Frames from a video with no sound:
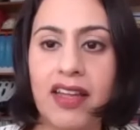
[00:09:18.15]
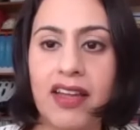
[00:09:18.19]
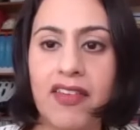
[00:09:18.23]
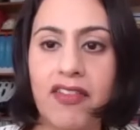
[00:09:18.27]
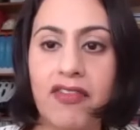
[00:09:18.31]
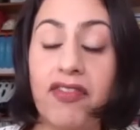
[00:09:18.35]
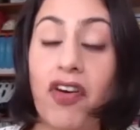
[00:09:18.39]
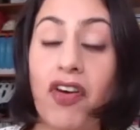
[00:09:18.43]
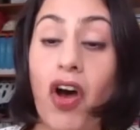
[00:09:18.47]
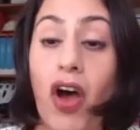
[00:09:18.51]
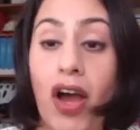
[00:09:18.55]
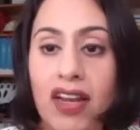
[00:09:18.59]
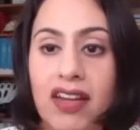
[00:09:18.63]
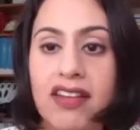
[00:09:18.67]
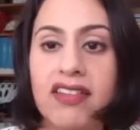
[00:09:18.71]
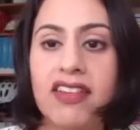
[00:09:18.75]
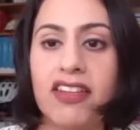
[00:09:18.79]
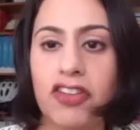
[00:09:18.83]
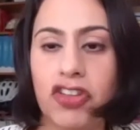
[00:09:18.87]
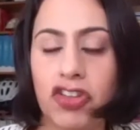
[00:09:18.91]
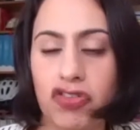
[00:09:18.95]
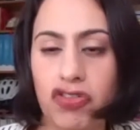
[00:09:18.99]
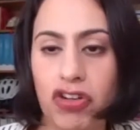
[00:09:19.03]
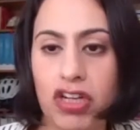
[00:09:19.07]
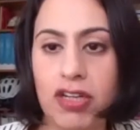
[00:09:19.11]
violent
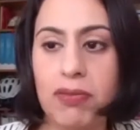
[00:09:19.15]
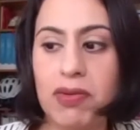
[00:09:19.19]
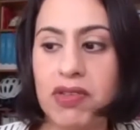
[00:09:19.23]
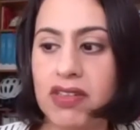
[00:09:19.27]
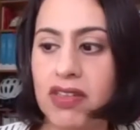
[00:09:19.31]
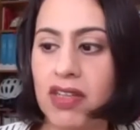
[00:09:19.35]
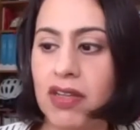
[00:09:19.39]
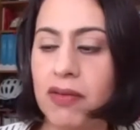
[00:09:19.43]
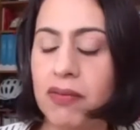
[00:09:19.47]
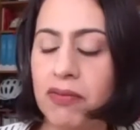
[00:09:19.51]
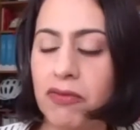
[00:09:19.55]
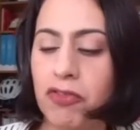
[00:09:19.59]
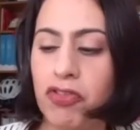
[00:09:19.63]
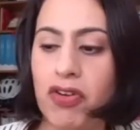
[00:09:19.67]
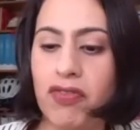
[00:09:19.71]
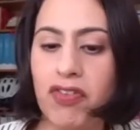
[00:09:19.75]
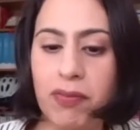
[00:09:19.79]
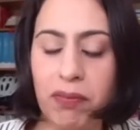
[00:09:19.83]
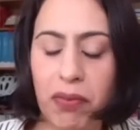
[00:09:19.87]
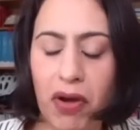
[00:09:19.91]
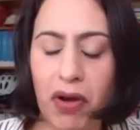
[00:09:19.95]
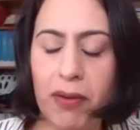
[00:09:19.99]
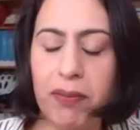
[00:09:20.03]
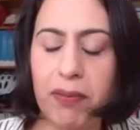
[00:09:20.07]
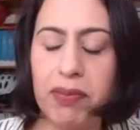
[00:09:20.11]
extremism driven
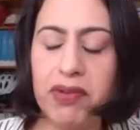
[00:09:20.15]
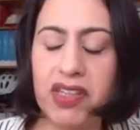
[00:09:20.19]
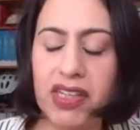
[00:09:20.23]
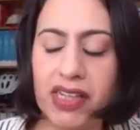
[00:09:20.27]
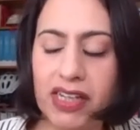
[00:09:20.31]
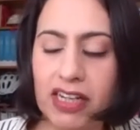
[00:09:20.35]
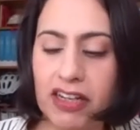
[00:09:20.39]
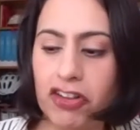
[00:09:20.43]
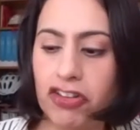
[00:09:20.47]
by a particular